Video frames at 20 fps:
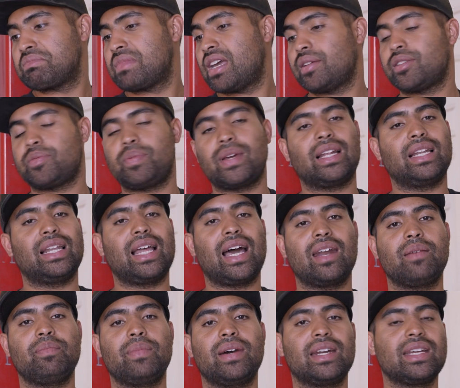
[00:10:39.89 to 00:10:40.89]
I spent a lot
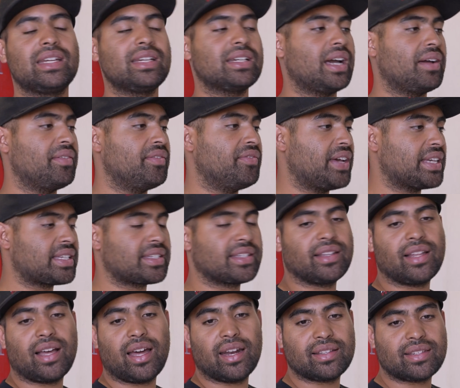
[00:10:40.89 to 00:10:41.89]
of money, I've invested a
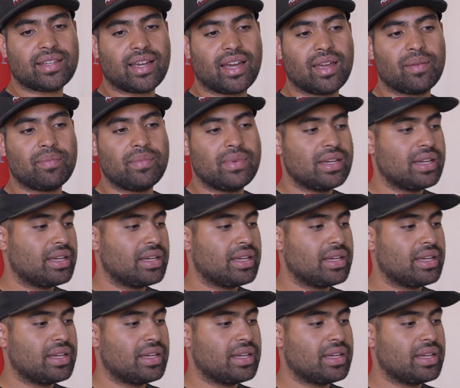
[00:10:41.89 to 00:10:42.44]
lot of time.